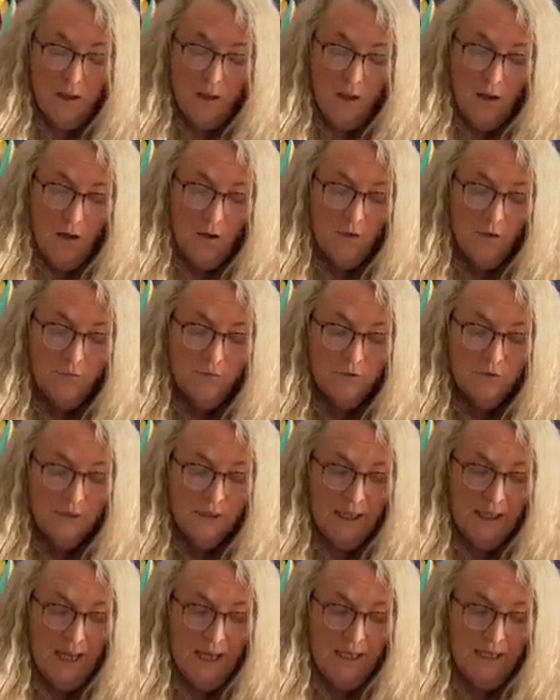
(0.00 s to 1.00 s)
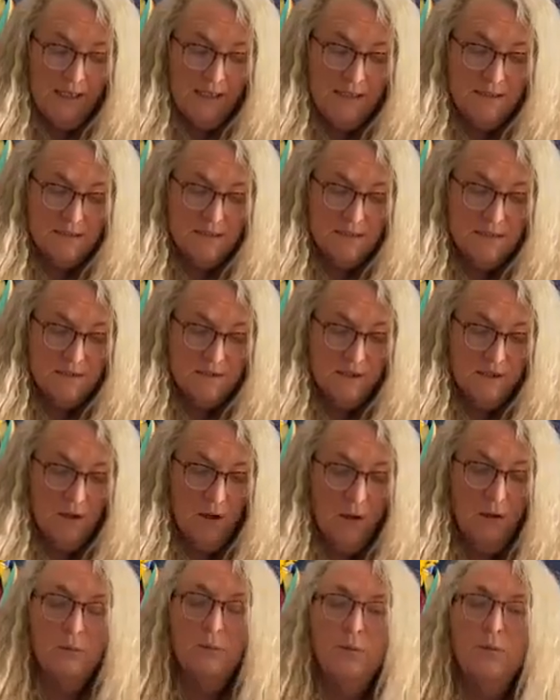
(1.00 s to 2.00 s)
I often gazed as a
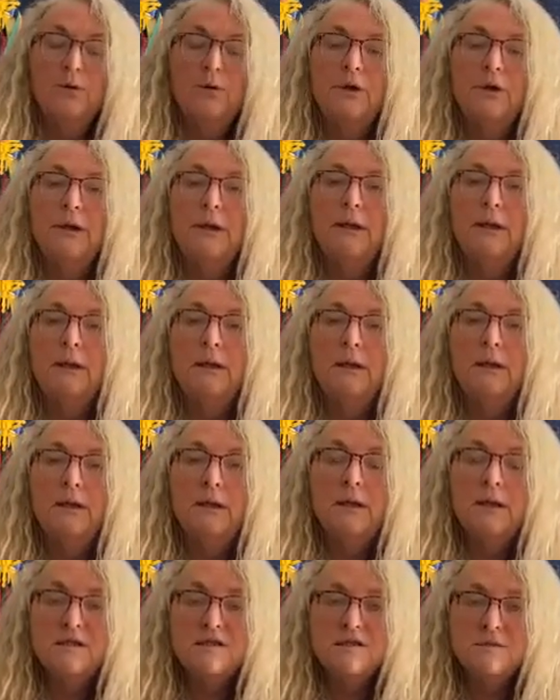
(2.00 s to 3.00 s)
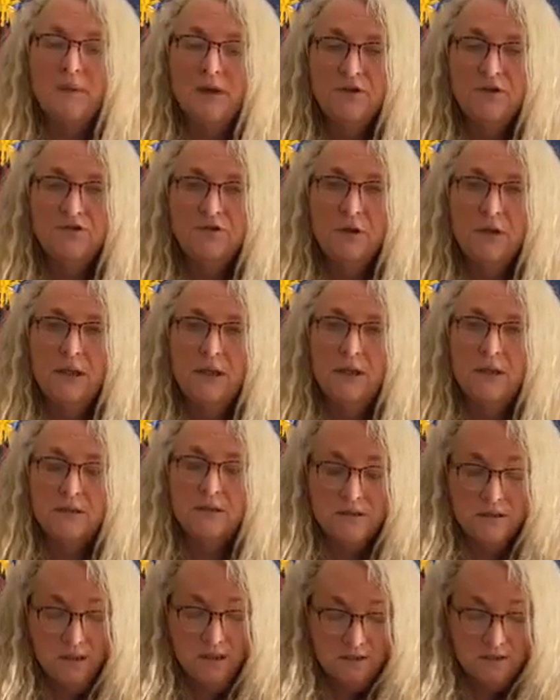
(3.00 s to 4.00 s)
young boy, especially
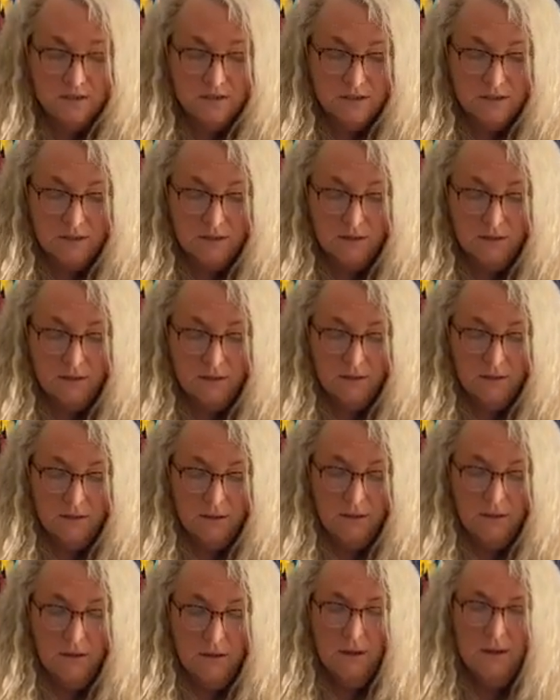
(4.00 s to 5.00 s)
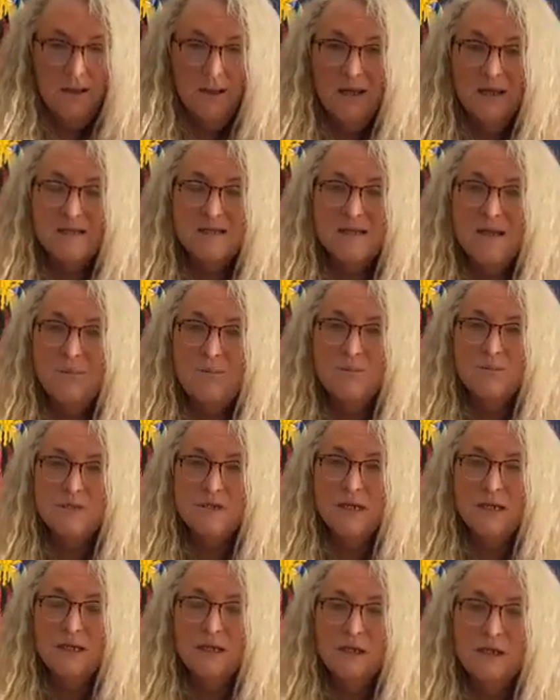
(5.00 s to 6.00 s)
at dusk,
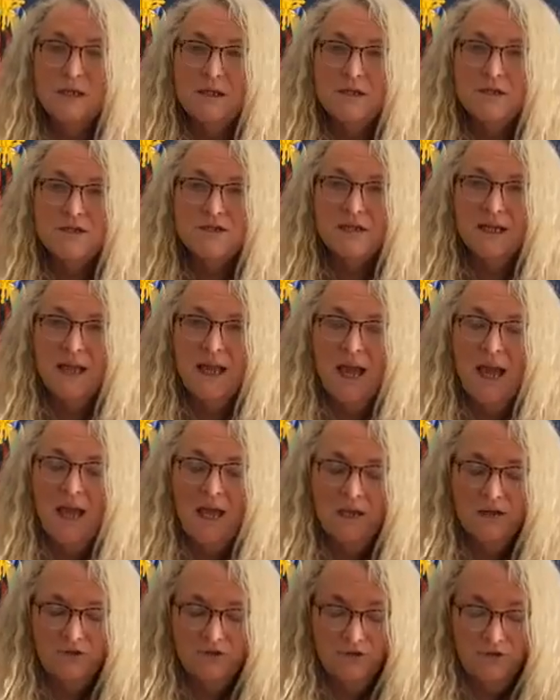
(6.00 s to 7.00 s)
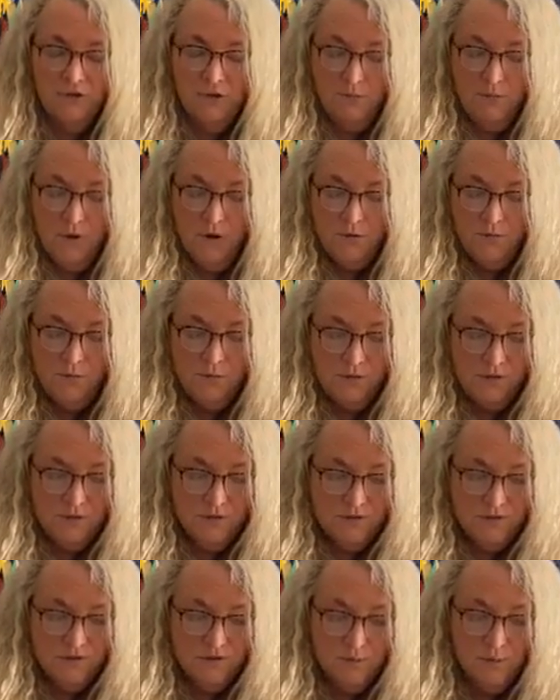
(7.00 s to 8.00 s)
attempting to catch the
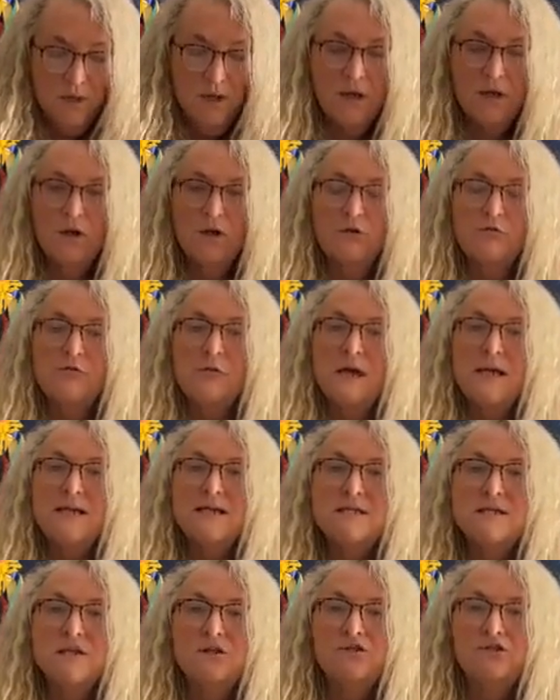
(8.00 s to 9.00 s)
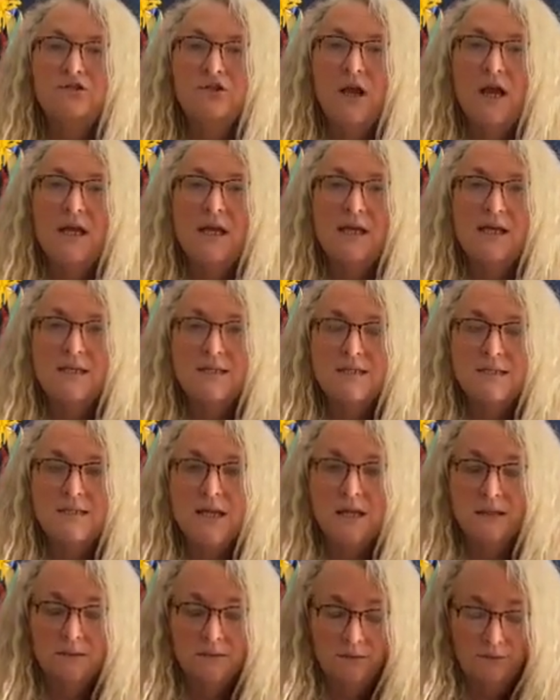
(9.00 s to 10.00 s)
moments when a greater shade
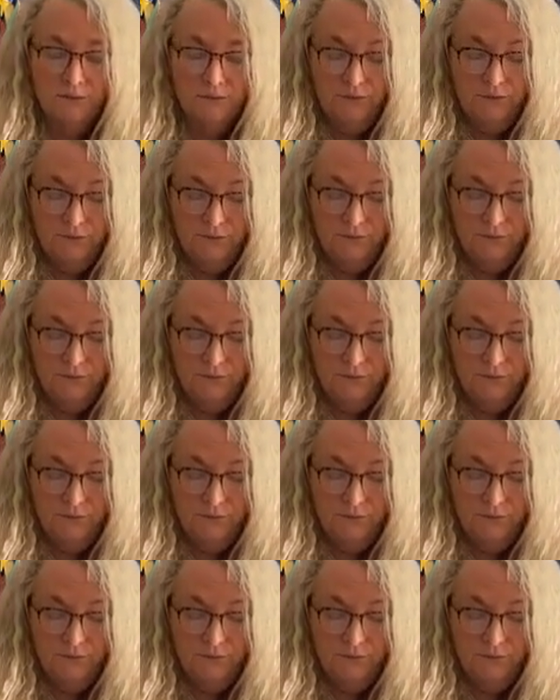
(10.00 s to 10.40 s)
settled.